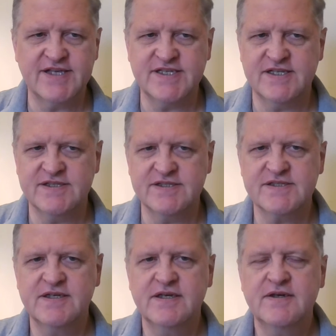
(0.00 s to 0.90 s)
sentence.
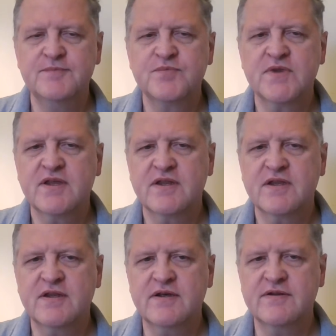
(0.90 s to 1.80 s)

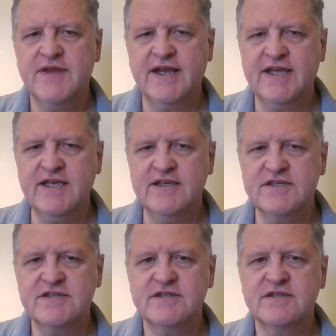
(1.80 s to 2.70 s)
That
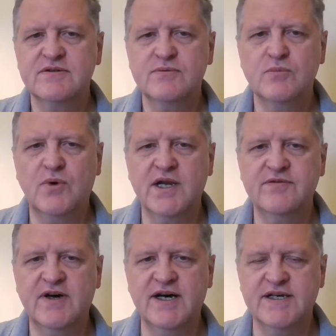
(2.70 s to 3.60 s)
each one
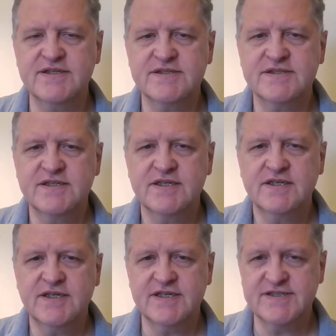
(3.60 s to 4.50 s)
of us
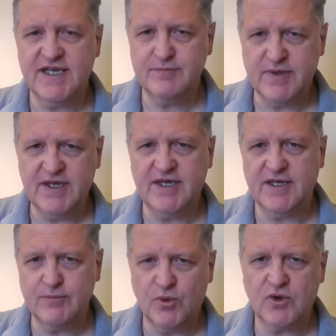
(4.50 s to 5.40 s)
is a being